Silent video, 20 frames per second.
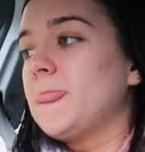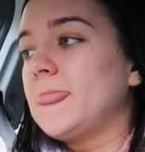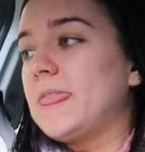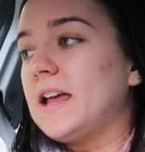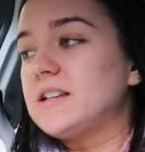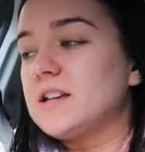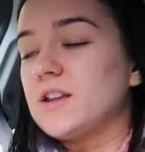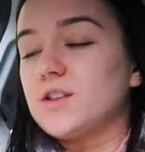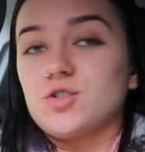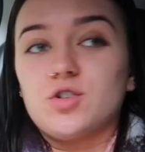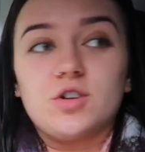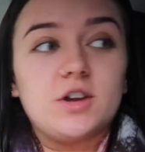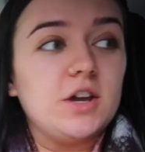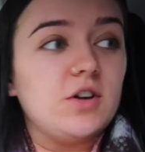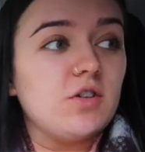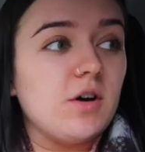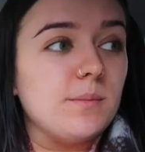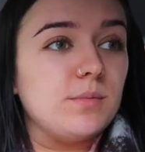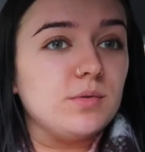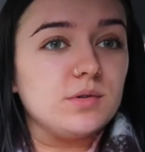That's how the cookie
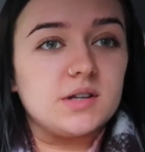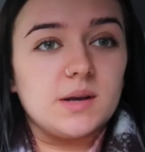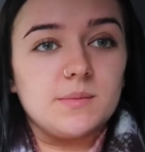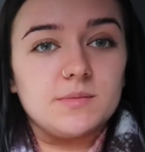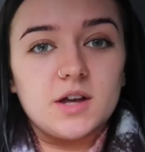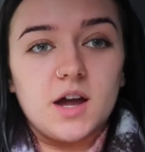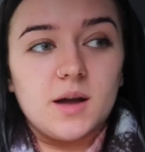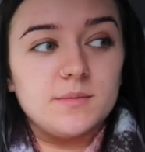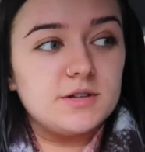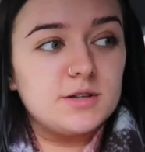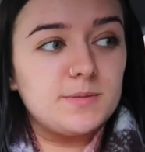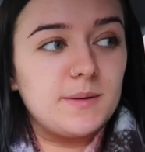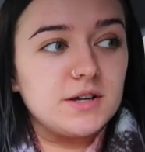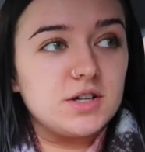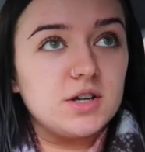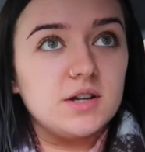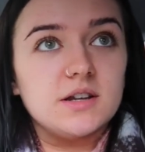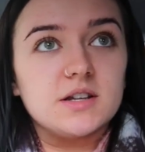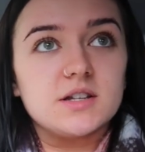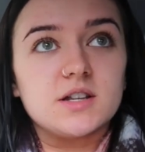crumbles sometimes,
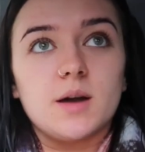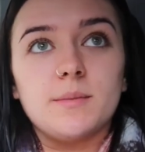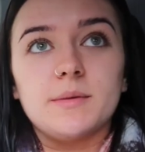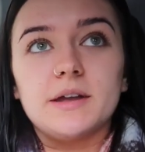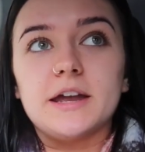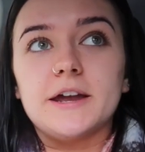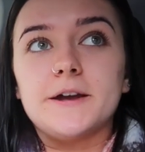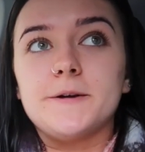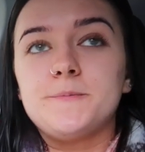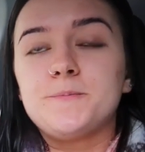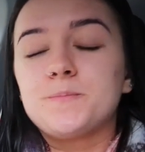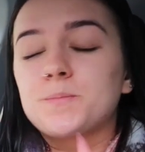especially at this time of year.